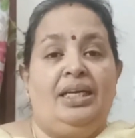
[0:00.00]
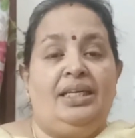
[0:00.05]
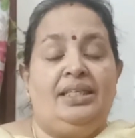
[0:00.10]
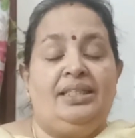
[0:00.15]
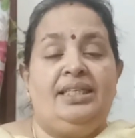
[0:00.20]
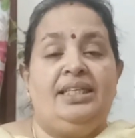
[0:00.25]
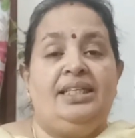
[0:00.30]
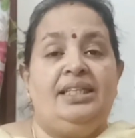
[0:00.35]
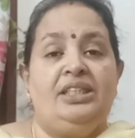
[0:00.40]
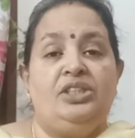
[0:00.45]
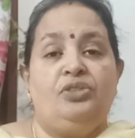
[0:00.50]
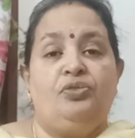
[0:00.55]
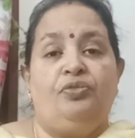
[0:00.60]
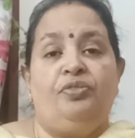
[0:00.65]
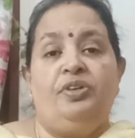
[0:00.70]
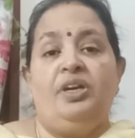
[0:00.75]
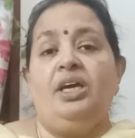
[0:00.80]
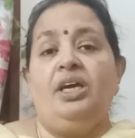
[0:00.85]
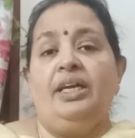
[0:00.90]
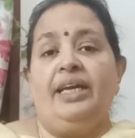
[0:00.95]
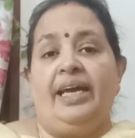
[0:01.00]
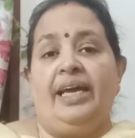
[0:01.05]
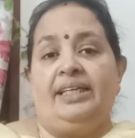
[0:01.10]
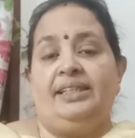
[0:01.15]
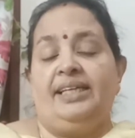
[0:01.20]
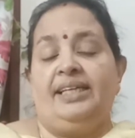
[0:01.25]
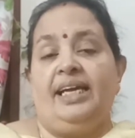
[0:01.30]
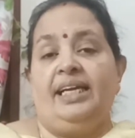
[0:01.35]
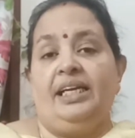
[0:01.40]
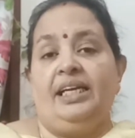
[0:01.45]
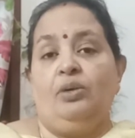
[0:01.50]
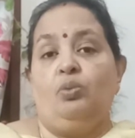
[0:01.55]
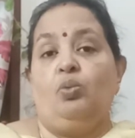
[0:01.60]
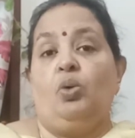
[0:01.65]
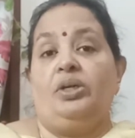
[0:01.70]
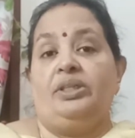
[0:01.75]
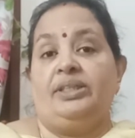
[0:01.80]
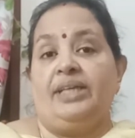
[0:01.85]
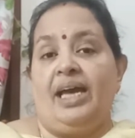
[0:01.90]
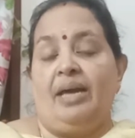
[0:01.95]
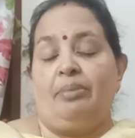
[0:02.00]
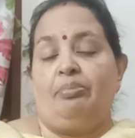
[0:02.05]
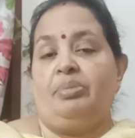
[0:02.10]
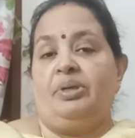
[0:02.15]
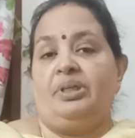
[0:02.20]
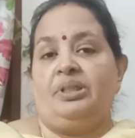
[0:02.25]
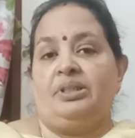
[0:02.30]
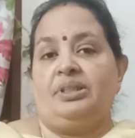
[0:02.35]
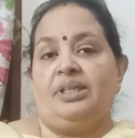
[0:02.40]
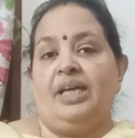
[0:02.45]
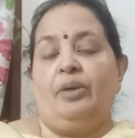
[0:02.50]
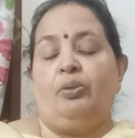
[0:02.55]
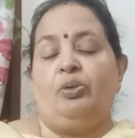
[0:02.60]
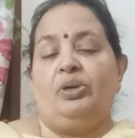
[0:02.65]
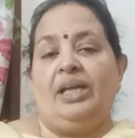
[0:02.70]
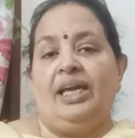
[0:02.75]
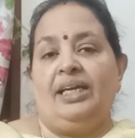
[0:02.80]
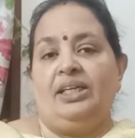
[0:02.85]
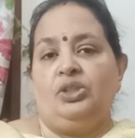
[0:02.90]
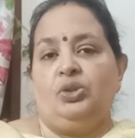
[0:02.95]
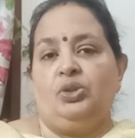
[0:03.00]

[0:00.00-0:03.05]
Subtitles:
See, this fear, exactly what happens. I would like